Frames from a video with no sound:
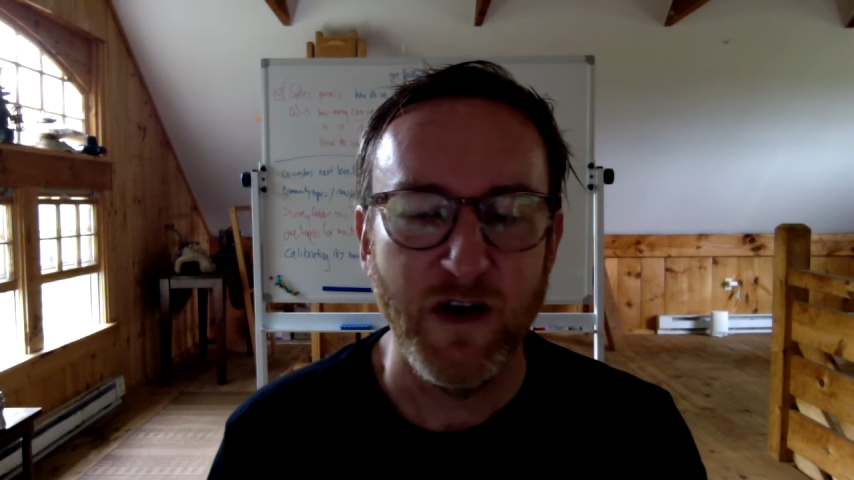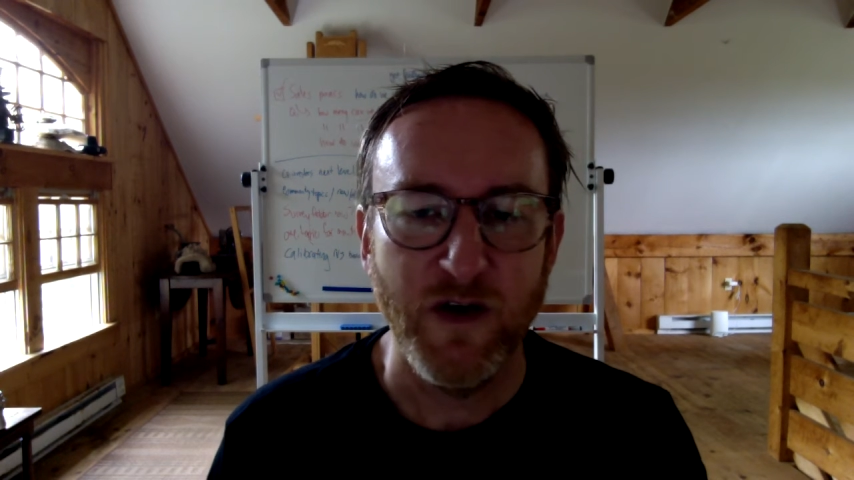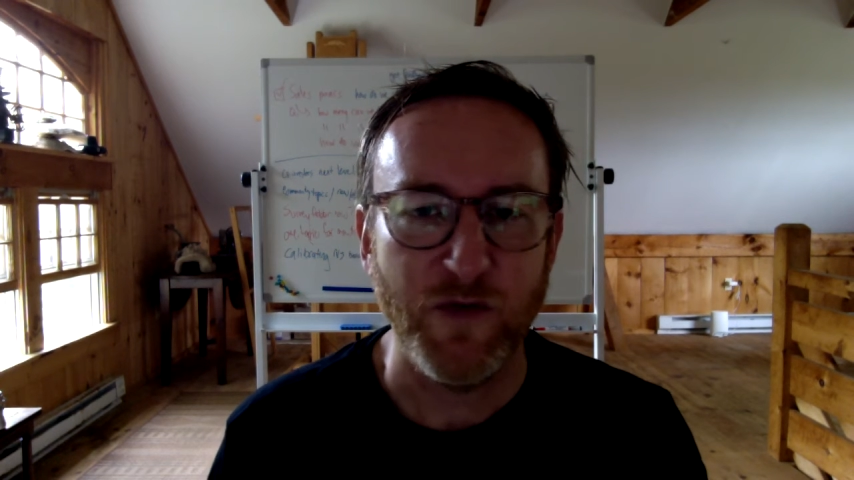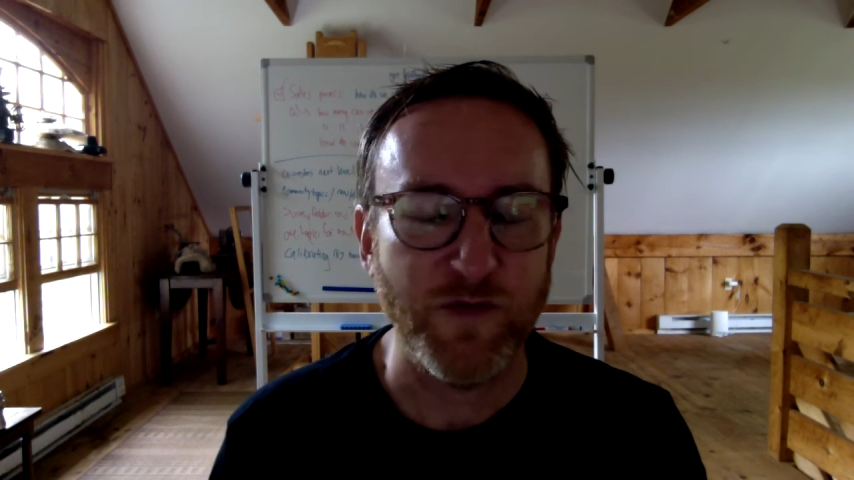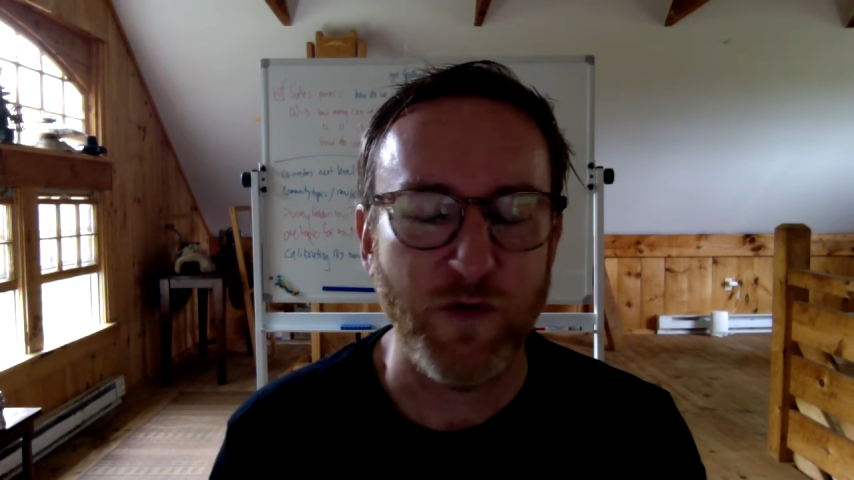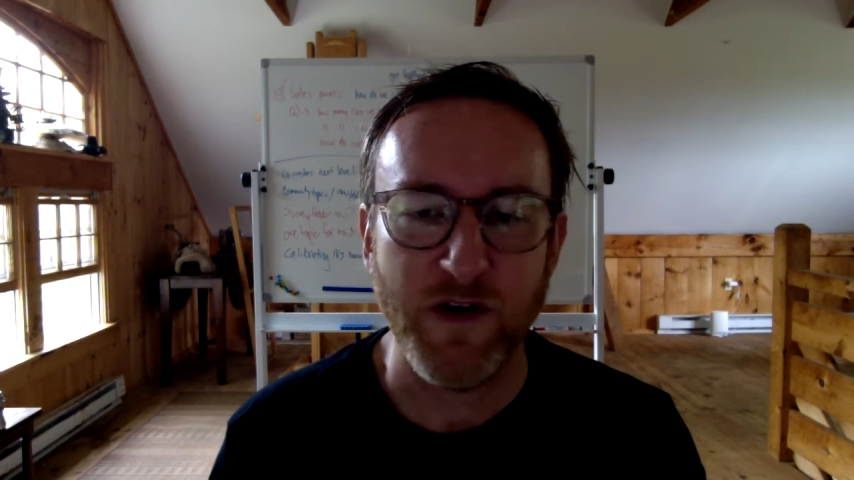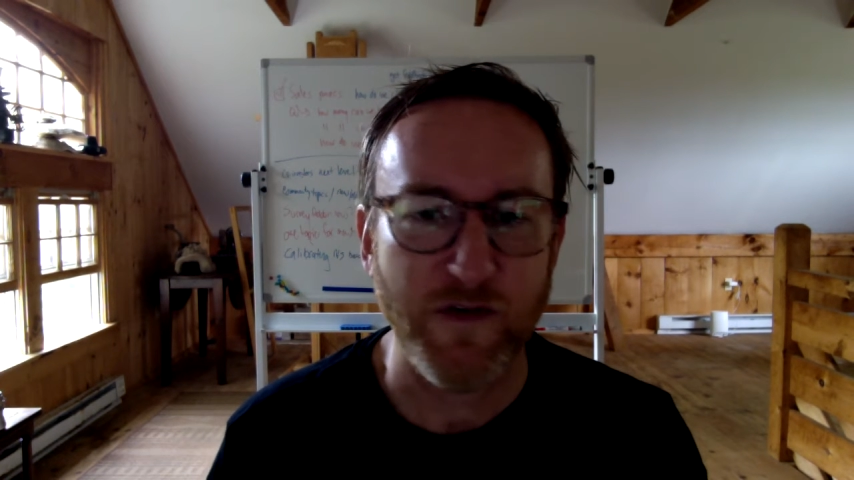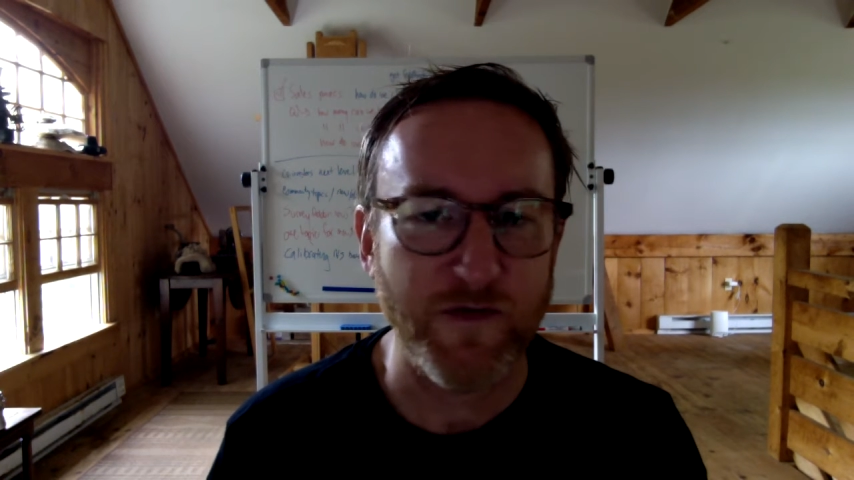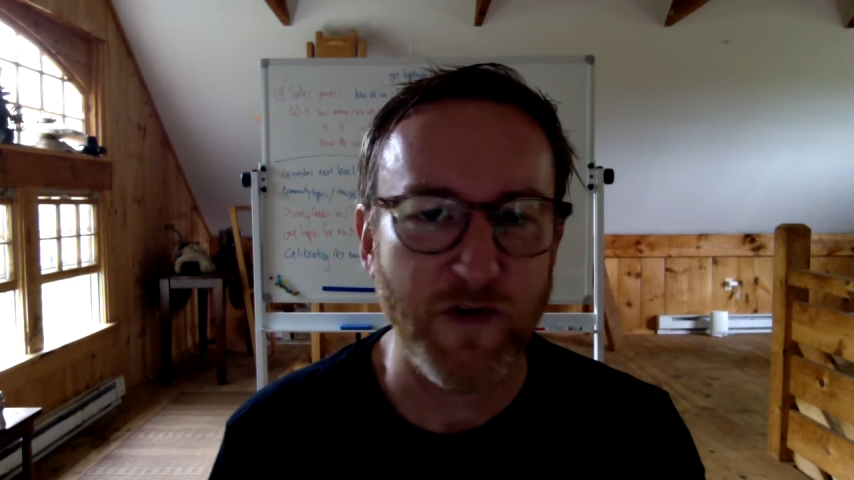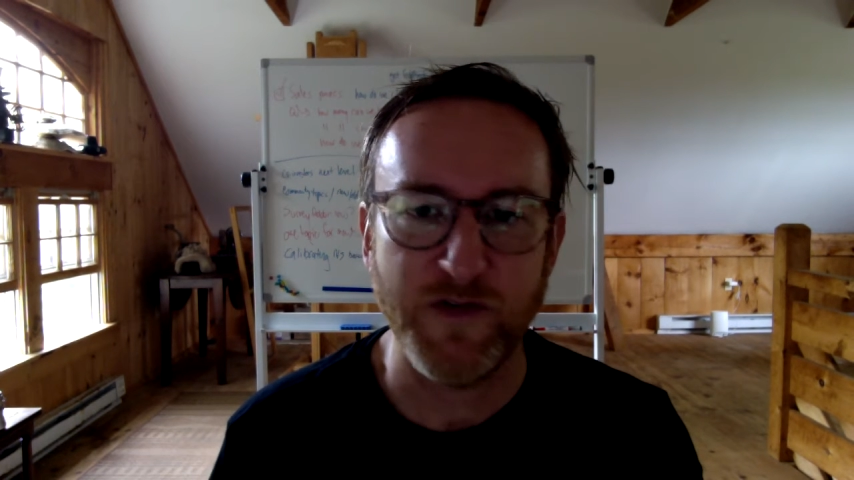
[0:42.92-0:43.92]
one of the
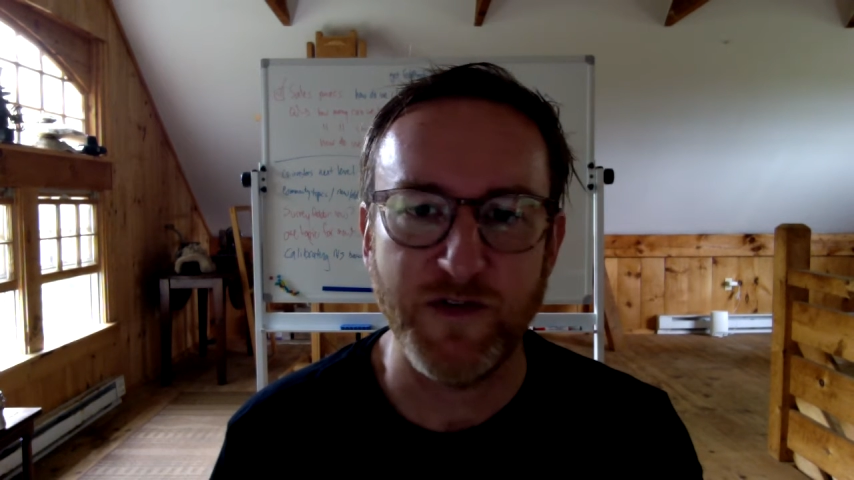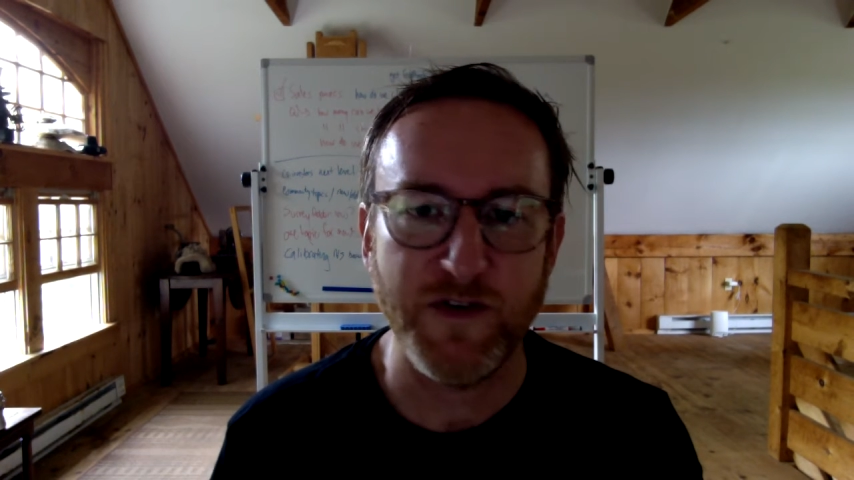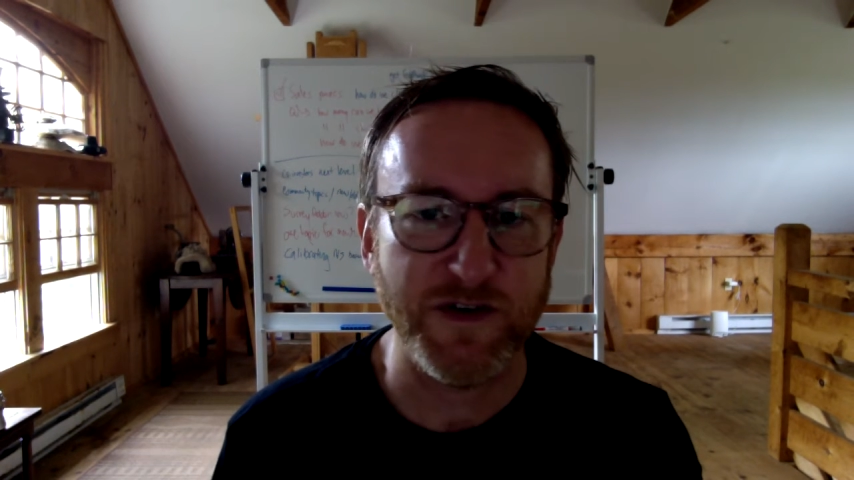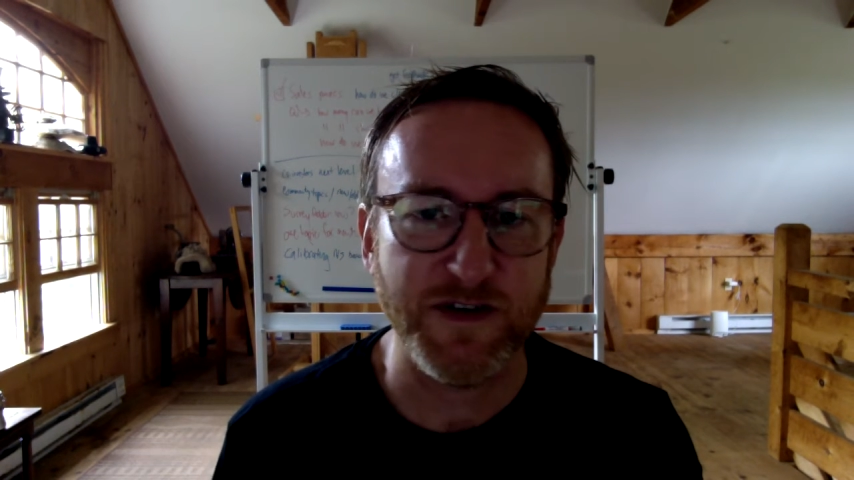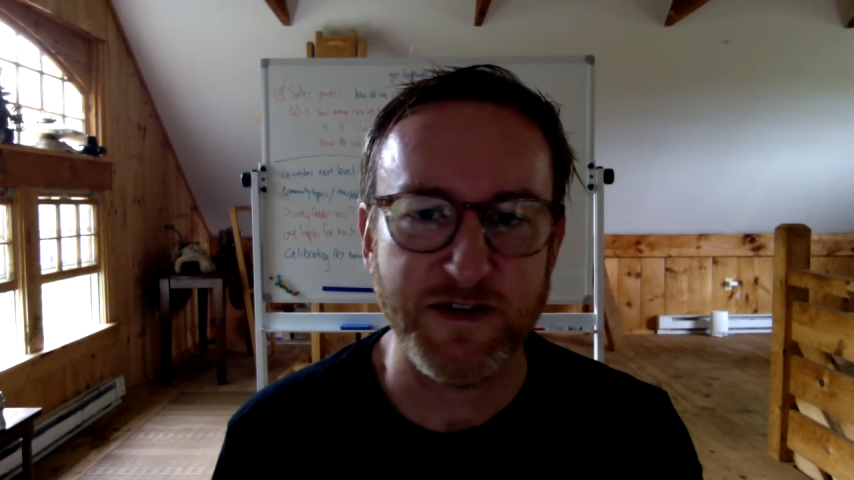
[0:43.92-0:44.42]
first to just